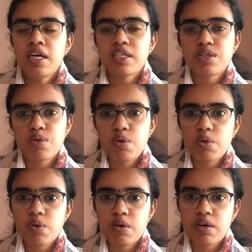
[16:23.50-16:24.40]

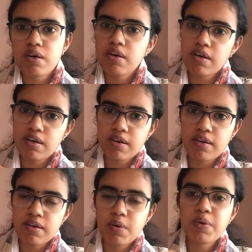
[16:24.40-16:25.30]
So
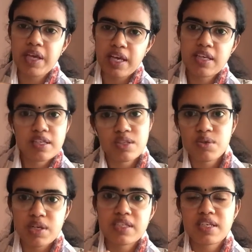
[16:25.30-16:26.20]
okay,
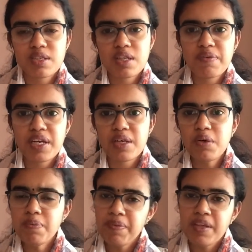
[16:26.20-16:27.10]
so listen to the
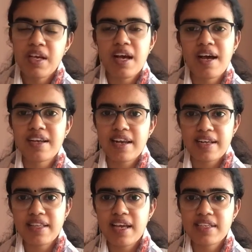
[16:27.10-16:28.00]
video and
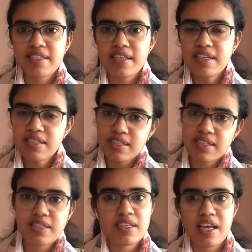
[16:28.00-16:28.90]
write the
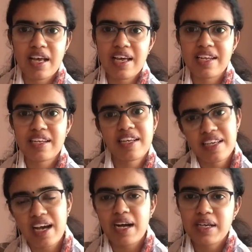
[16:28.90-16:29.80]
answers, and
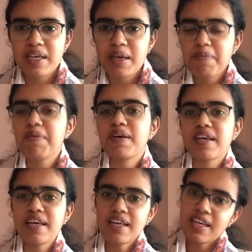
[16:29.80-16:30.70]
yeah, keep
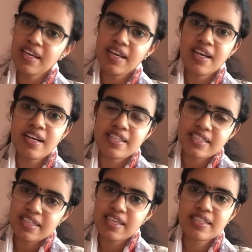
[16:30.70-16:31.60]
working,
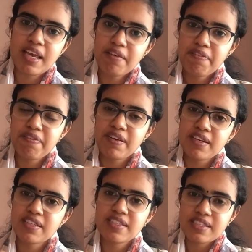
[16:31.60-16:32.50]
stay safe,
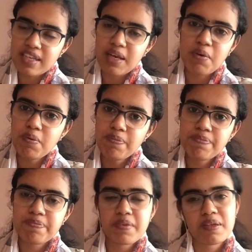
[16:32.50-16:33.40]
stay home,
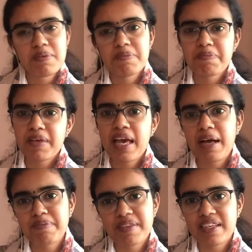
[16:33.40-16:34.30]
be
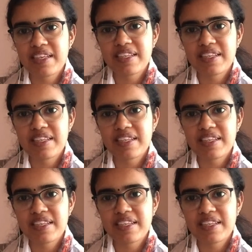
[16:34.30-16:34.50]
happy.